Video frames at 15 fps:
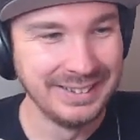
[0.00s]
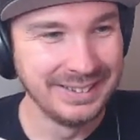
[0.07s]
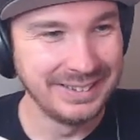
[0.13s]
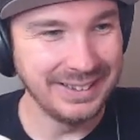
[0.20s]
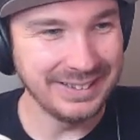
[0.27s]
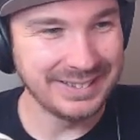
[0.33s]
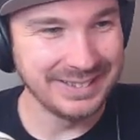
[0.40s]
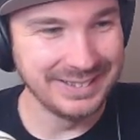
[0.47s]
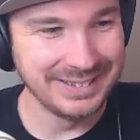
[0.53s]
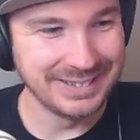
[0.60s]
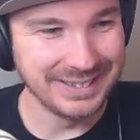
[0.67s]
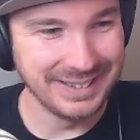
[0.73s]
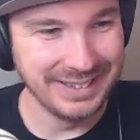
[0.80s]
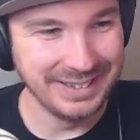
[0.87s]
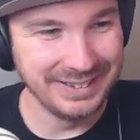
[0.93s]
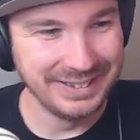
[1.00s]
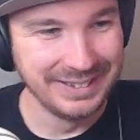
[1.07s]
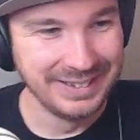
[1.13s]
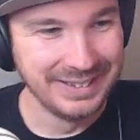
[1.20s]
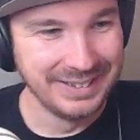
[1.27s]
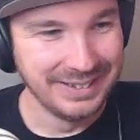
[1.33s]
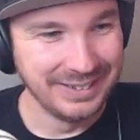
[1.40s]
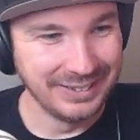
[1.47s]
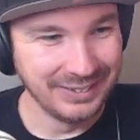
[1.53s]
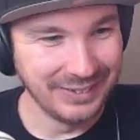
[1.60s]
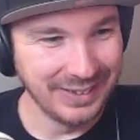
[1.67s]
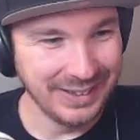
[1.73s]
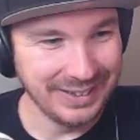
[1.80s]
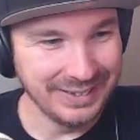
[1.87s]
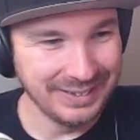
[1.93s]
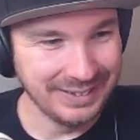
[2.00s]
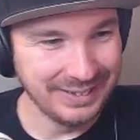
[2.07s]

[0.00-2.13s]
That's insane. All right,